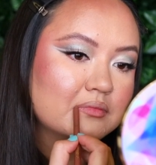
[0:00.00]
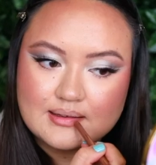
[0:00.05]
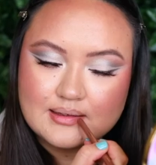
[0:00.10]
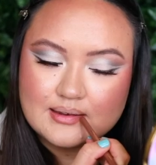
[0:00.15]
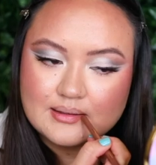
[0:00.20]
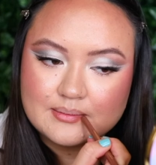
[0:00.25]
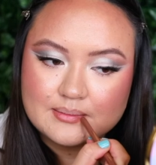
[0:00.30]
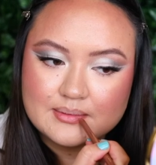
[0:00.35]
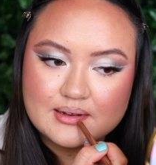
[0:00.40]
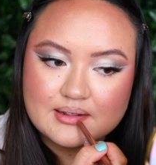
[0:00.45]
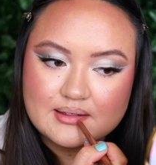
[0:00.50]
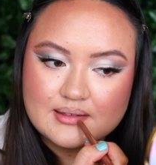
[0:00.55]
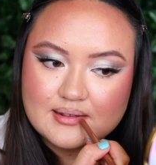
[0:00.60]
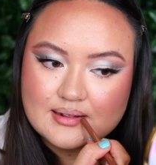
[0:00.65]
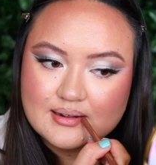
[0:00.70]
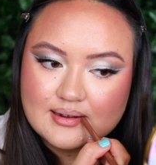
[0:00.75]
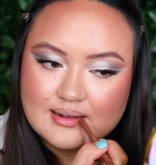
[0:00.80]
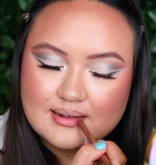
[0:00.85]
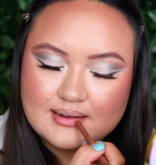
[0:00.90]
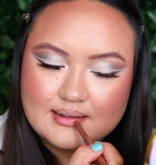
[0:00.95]
And I'm going to
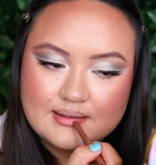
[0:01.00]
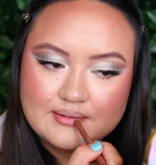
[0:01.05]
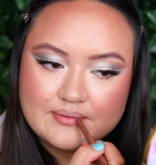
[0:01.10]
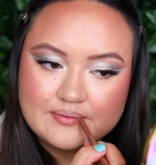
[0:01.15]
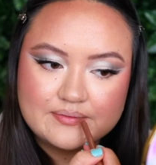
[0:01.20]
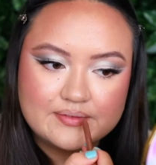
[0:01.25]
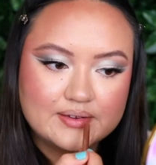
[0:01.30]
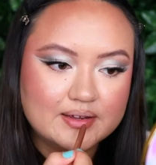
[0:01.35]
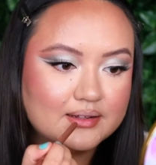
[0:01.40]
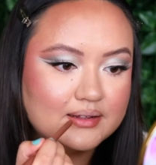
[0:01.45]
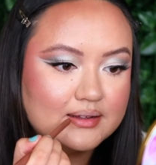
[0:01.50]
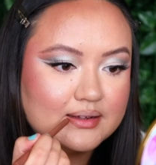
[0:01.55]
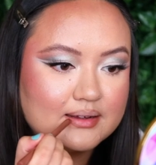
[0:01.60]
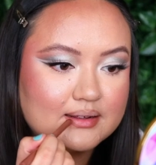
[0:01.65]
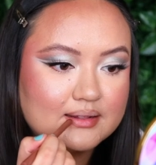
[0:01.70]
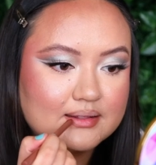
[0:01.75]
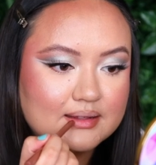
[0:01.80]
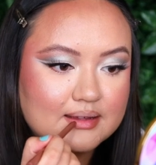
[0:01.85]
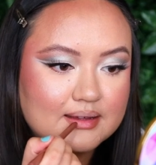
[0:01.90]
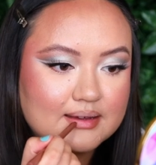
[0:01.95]
slightly fill
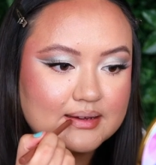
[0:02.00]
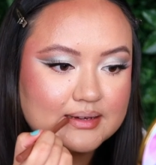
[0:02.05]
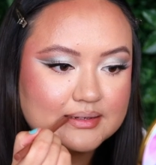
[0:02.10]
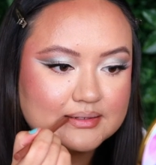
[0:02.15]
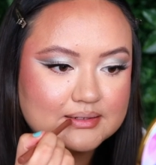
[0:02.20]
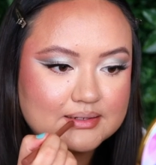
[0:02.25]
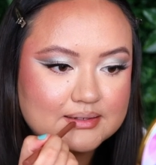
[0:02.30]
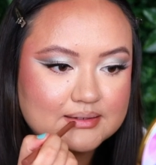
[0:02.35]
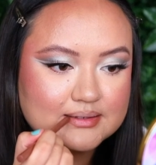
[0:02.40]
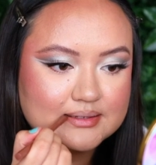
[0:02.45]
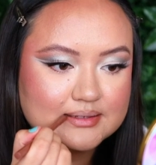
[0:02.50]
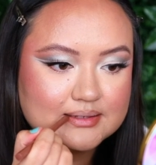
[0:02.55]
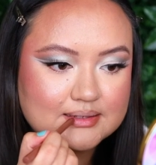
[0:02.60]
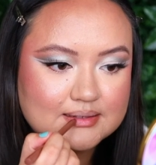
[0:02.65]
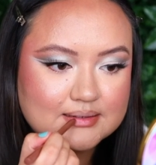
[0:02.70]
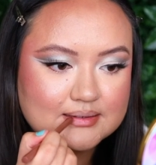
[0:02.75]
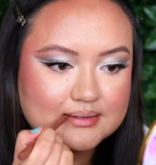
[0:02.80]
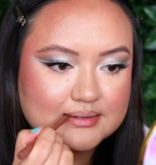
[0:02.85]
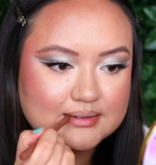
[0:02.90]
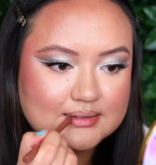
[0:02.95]
in the edges.